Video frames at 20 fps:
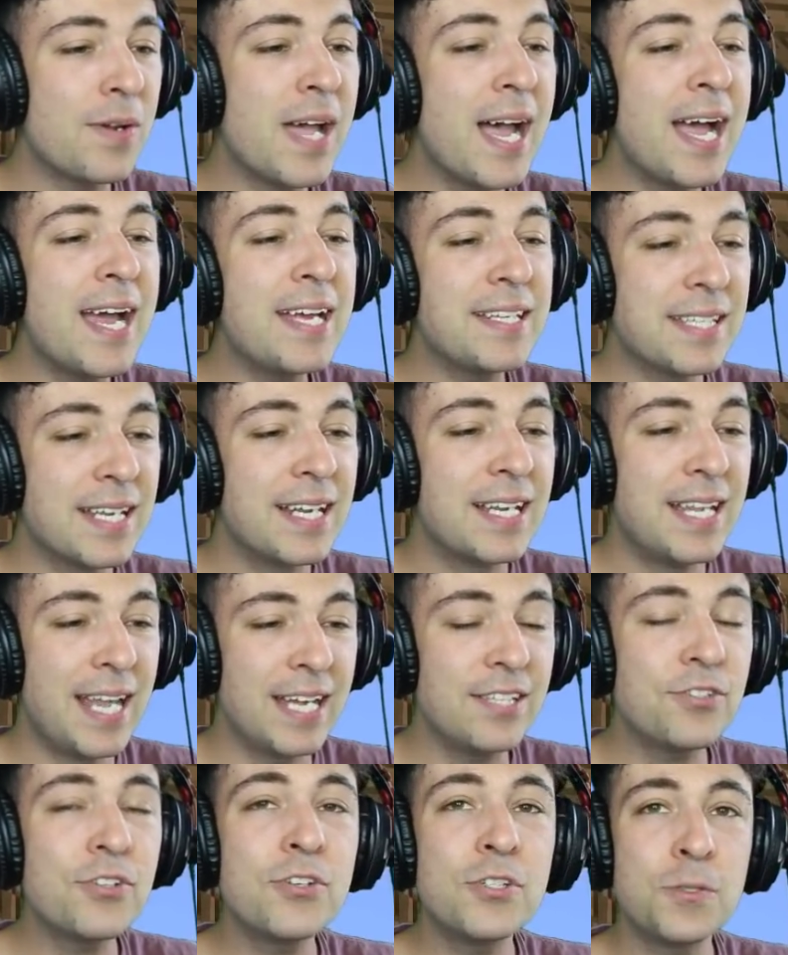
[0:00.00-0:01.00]
guys,
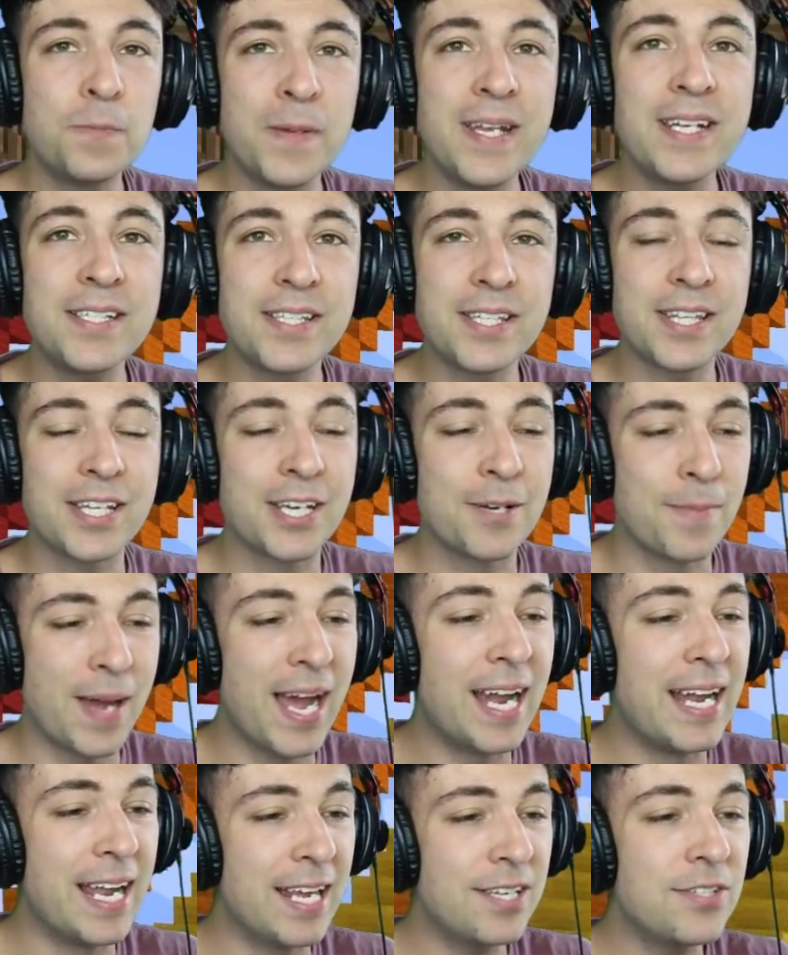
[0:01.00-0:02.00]
let's go and speak to them
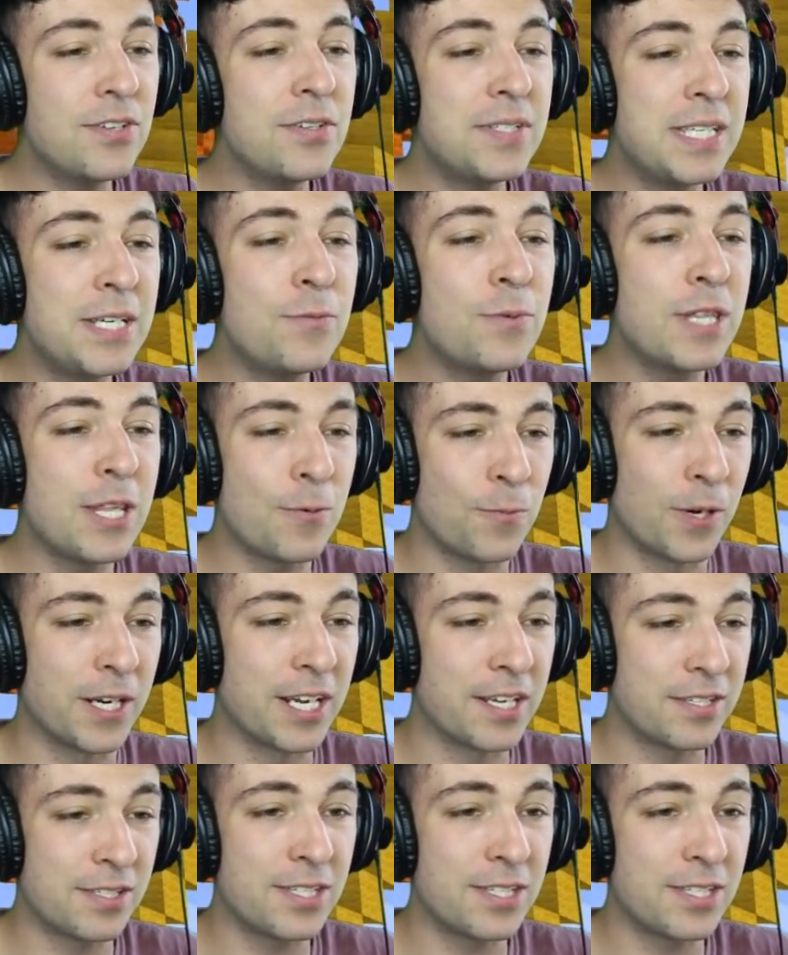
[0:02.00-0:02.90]
and let's go see what they want us